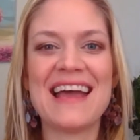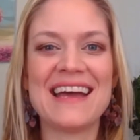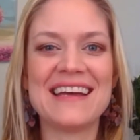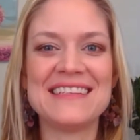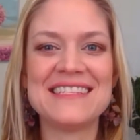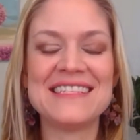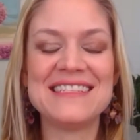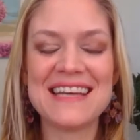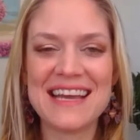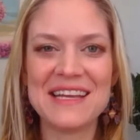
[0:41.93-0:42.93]
And
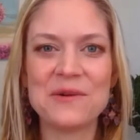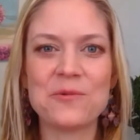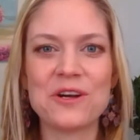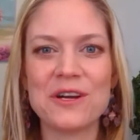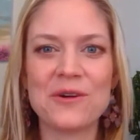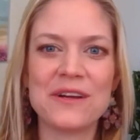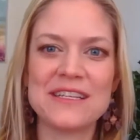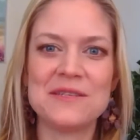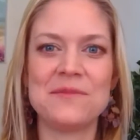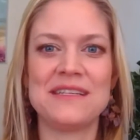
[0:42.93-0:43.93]
today we're
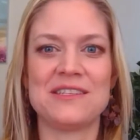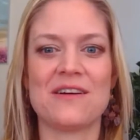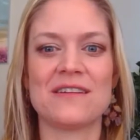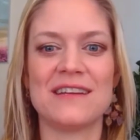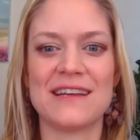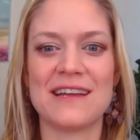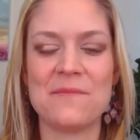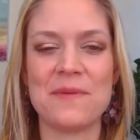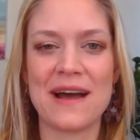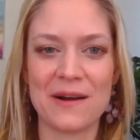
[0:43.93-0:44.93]
going to be talking
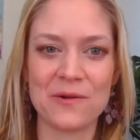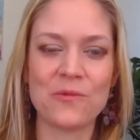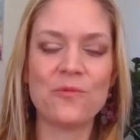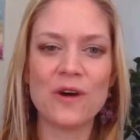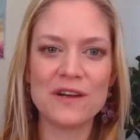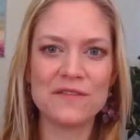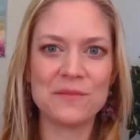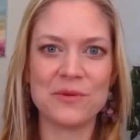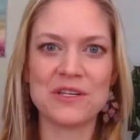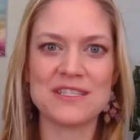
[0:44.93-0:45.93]
about one of the
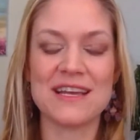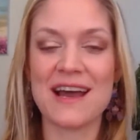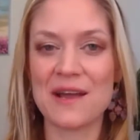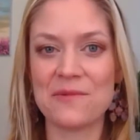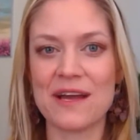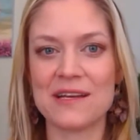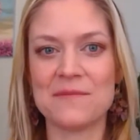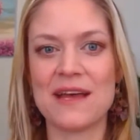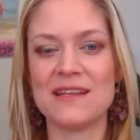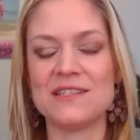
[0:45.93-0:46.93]
books that I
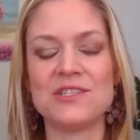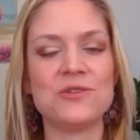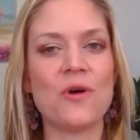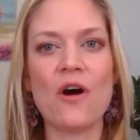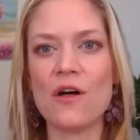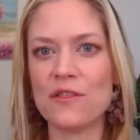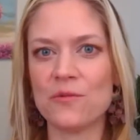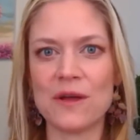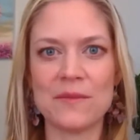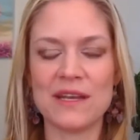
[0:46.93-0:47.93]
recommend to all the
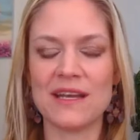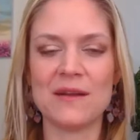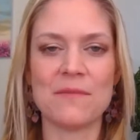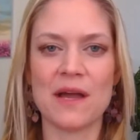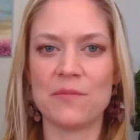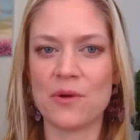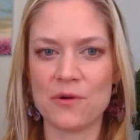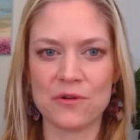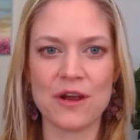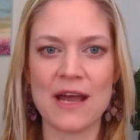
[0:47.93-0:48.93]
women in my
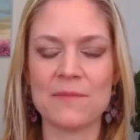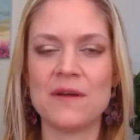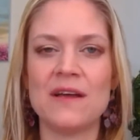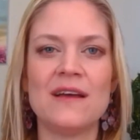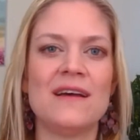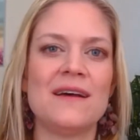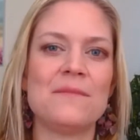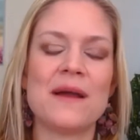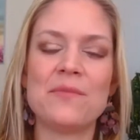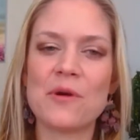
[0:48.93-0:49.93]
program.
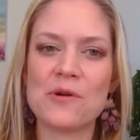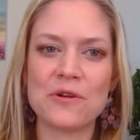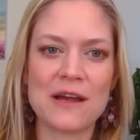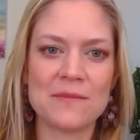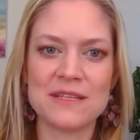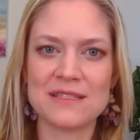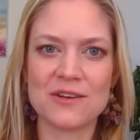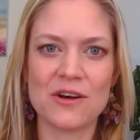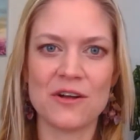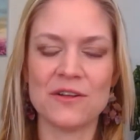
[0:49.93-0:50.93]
My program is
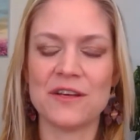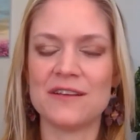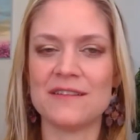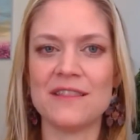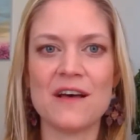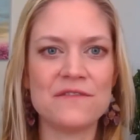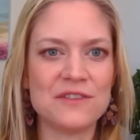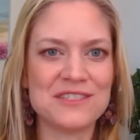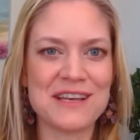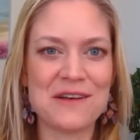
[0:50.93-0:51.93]
called Love
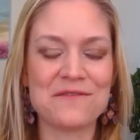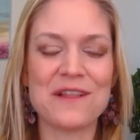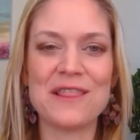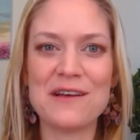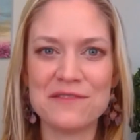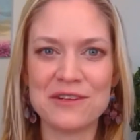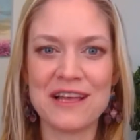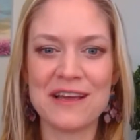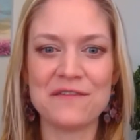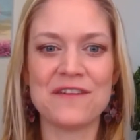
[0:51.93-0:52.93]
Yourself, Love Your
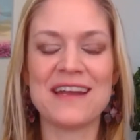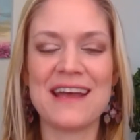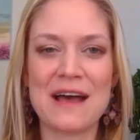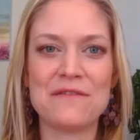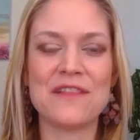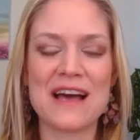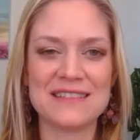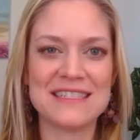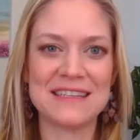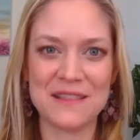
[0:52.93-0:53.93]
Life, and Have
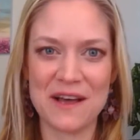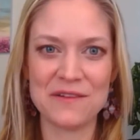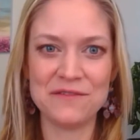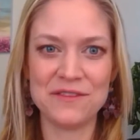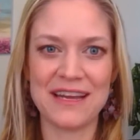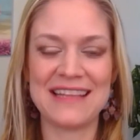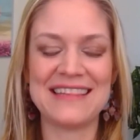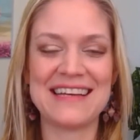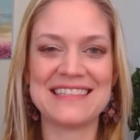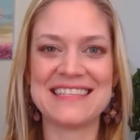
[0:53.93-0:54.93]
Lasting Love.
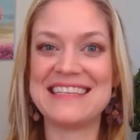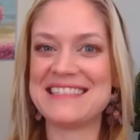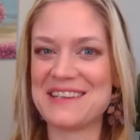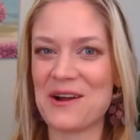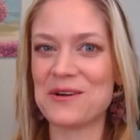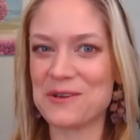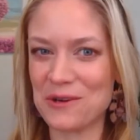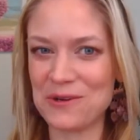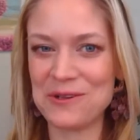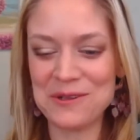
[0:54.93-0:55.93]
And that is our
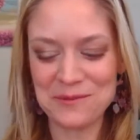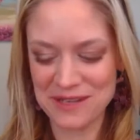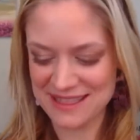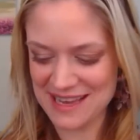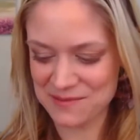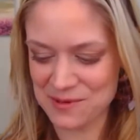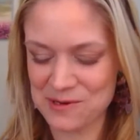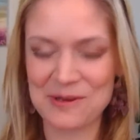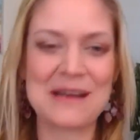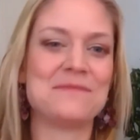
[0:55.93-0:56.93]
goal with that
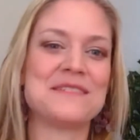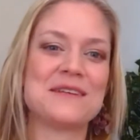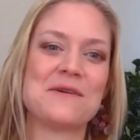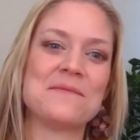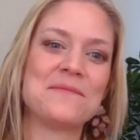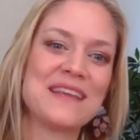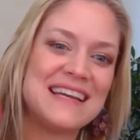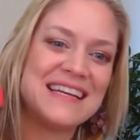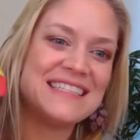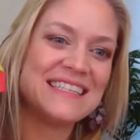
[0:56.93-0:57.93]
program. So
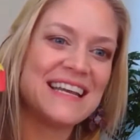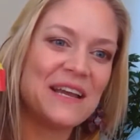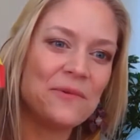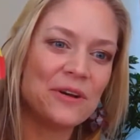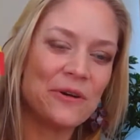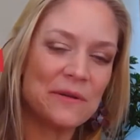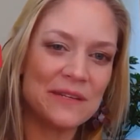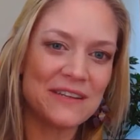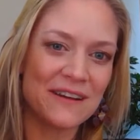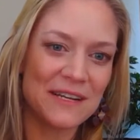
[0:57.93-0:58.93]
today we're going to
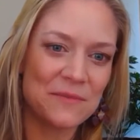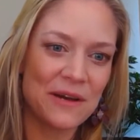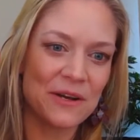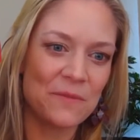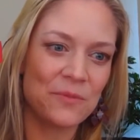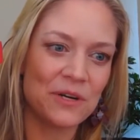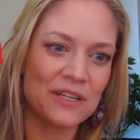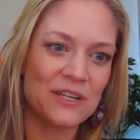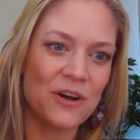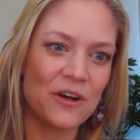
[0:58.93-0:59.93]
be talking about a book
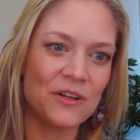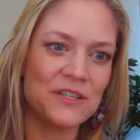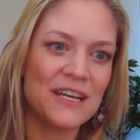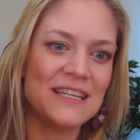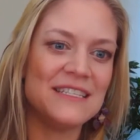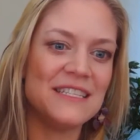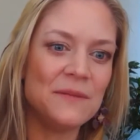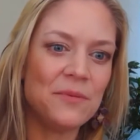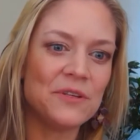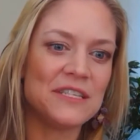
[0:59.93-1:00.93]
called
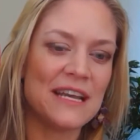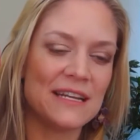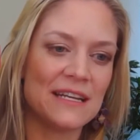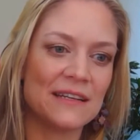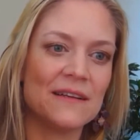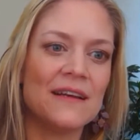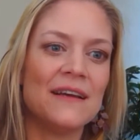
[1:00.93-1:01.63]
Deeper Dating.